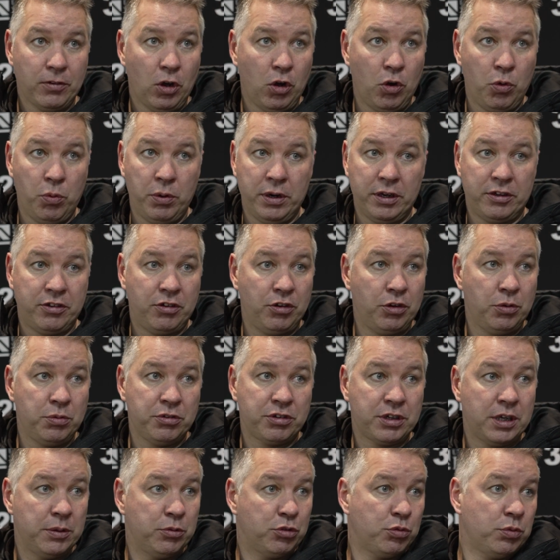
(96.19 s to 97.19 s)
all we had to do was
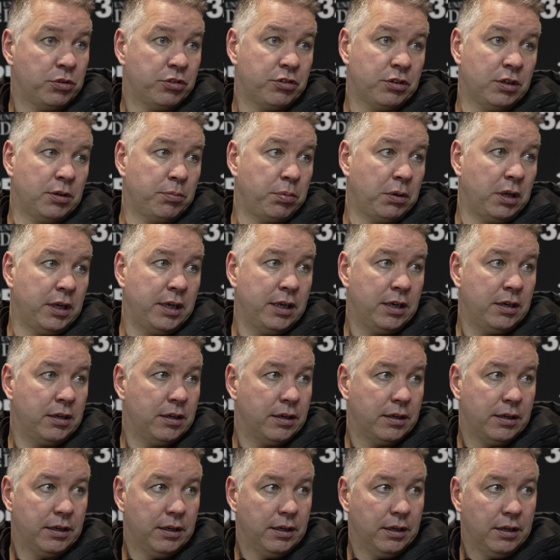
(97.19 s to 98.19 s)
keep switching the play, and
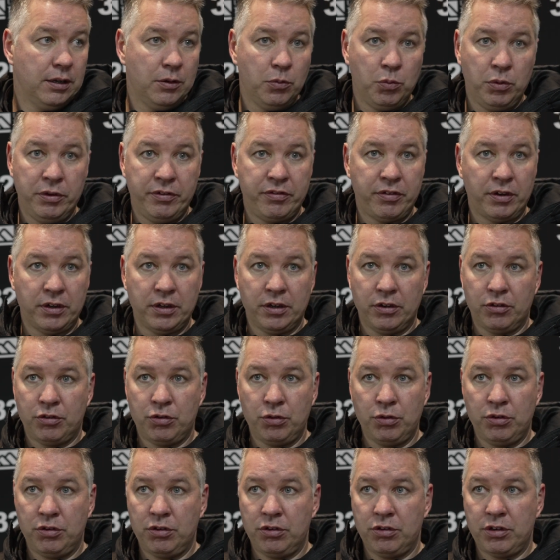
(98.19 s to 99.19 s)
we found it
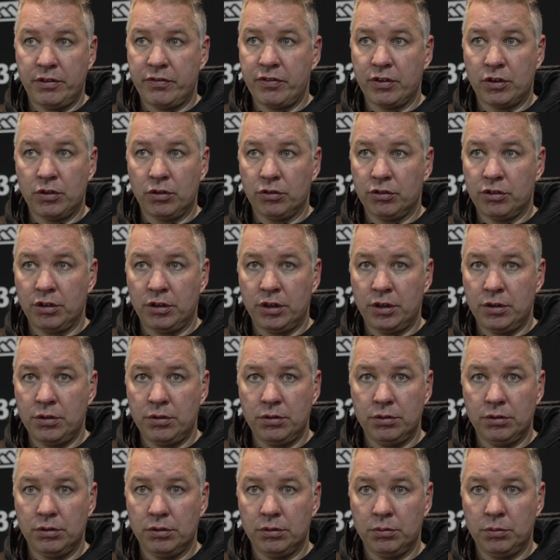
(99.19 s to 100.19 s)
too difficult to do.
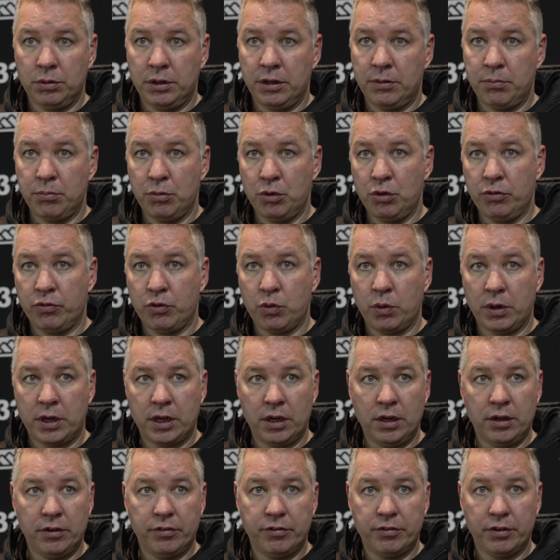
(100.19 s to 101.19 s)
We didn't move quick
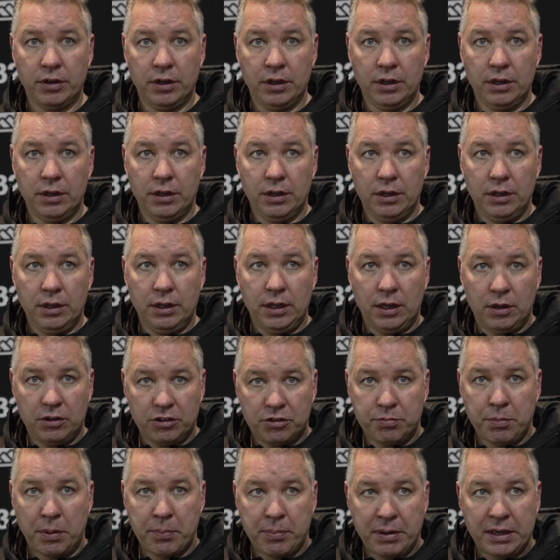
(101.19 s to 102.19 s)
enough.
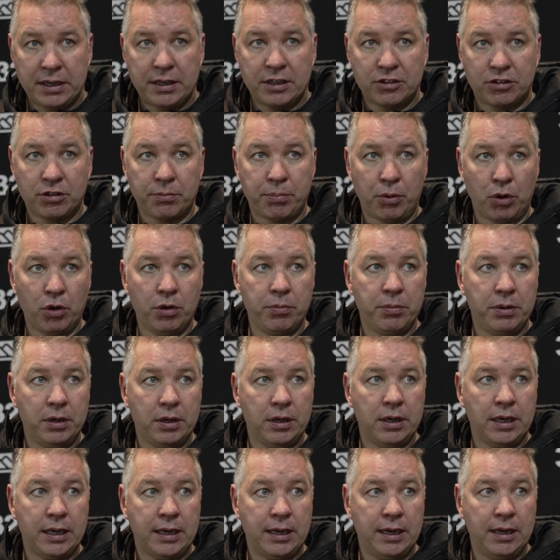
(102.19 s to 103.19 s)
That's my big disappointment
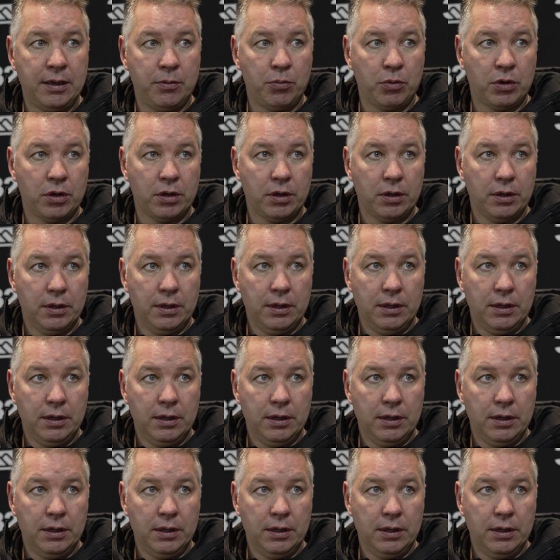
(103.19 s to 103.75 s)
in a game where,